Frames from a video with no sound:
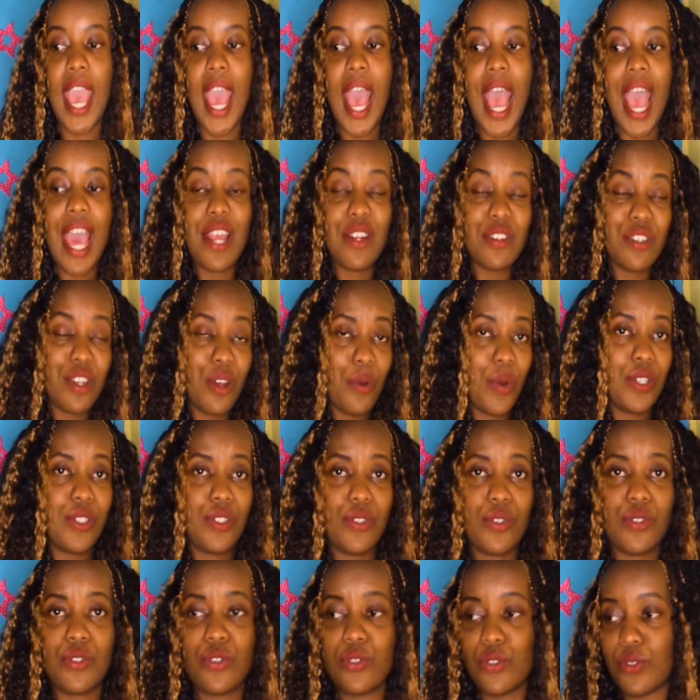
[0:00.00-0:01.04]
I don't know what
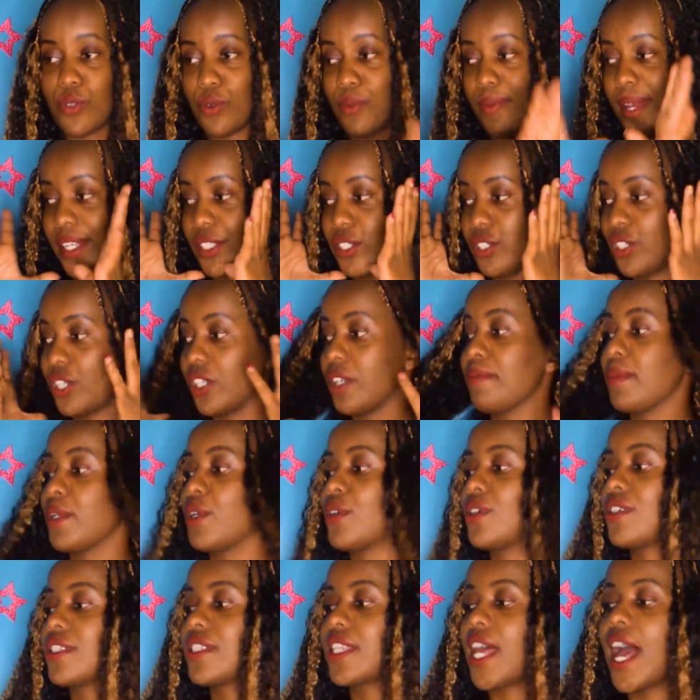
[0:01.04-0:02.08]
to do so much talking
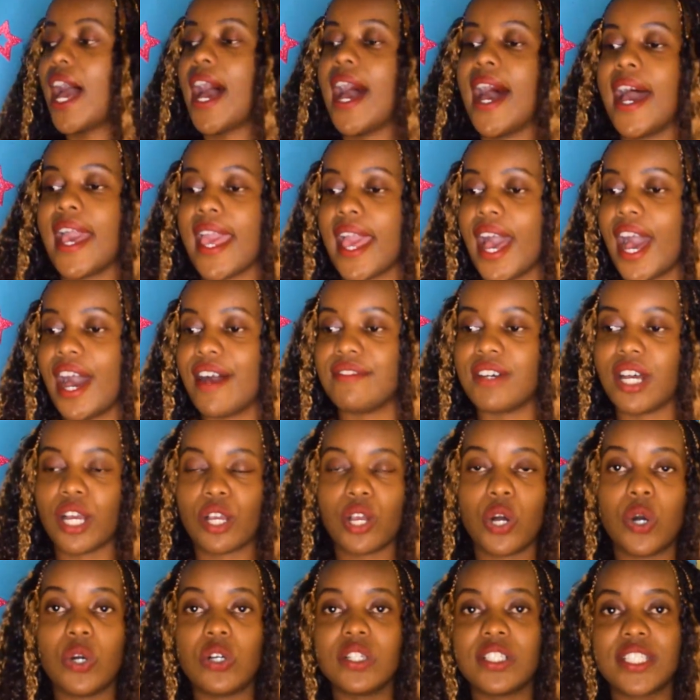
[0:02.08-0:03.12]
because I have a
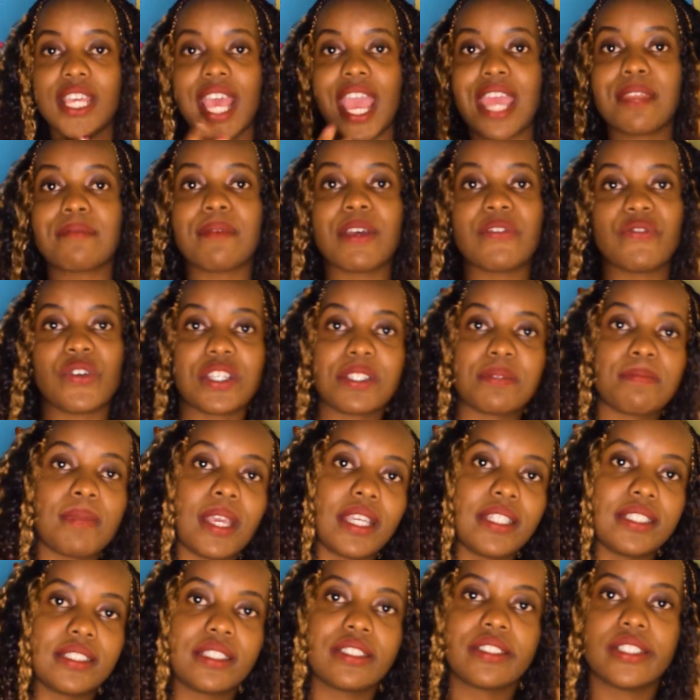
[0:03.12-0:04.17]
cold and my voice
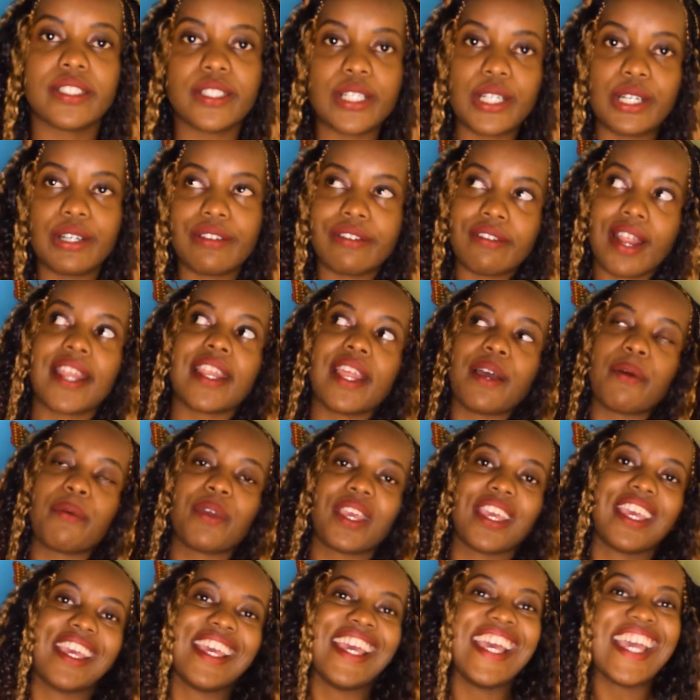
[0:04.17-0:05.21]
might, run
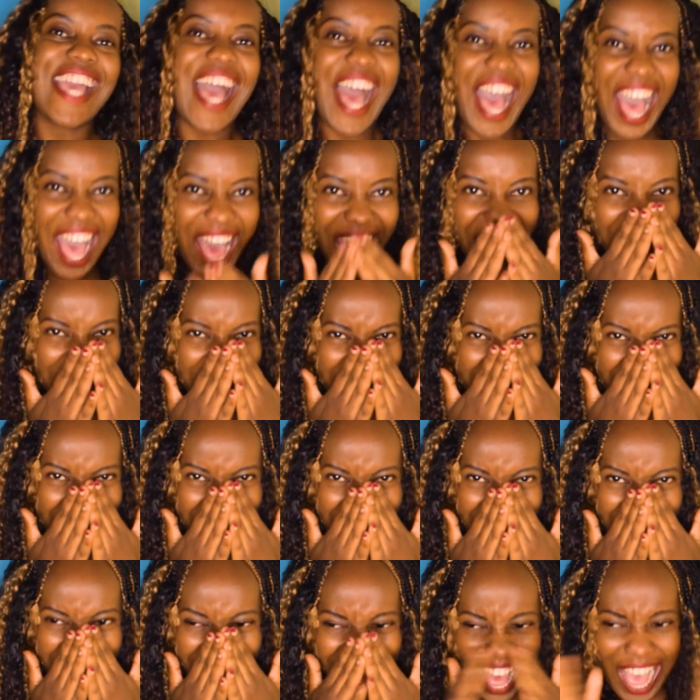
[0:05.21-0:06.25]
away.
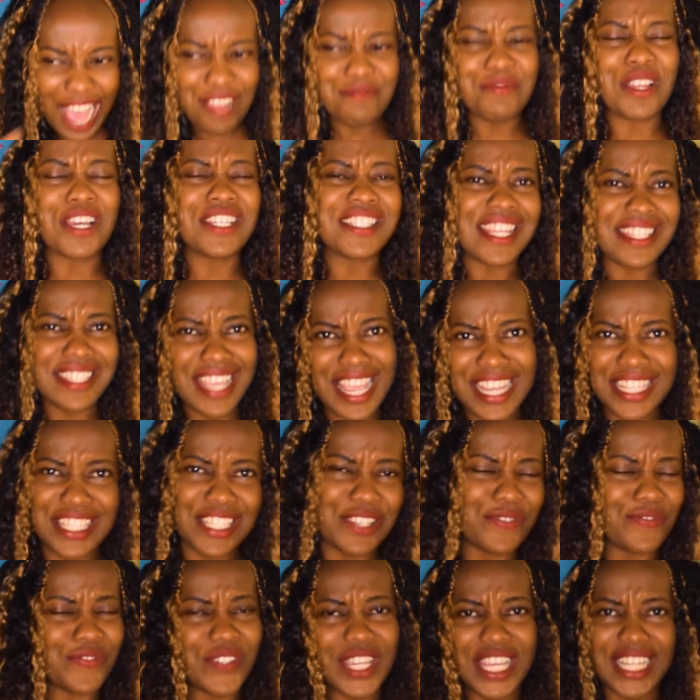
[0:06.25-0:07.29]
I'm not a
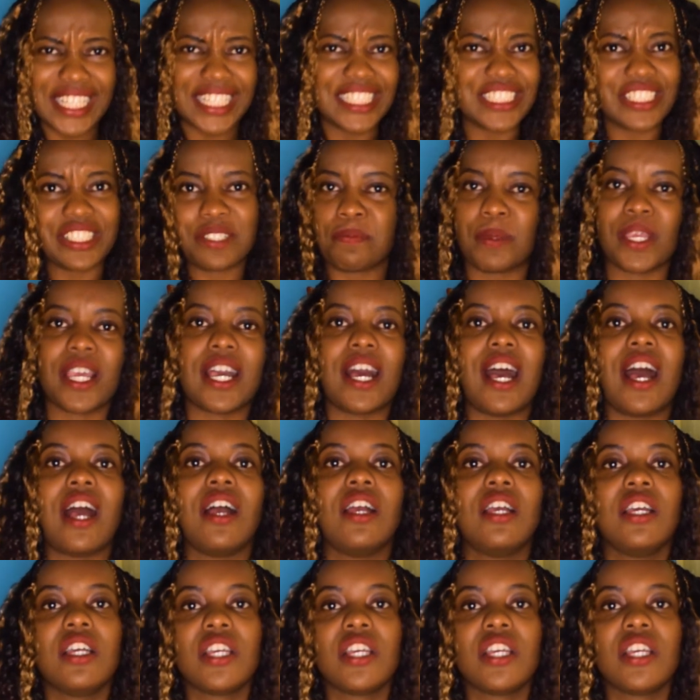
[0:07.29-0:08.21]
native English speaker,